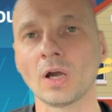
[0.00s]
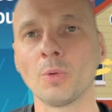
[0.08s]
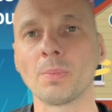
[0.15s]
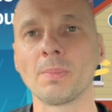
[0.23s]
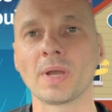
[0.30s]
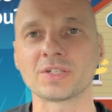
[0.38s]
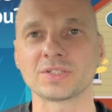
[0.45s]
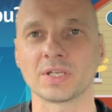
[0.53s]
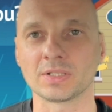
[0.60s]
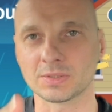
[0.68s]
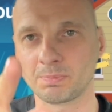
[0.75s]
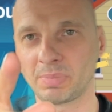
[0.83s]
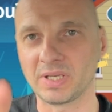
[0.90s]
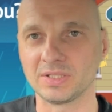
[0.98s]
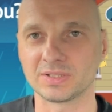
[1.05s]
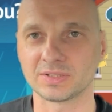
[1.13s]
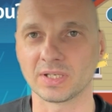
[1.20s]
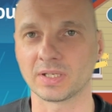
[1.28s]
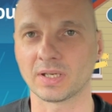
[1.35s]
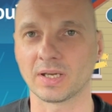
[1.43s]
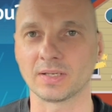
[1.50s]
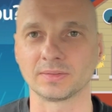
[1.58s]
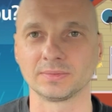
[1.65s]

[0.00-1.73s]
hope it makes sense. Peace. Take care.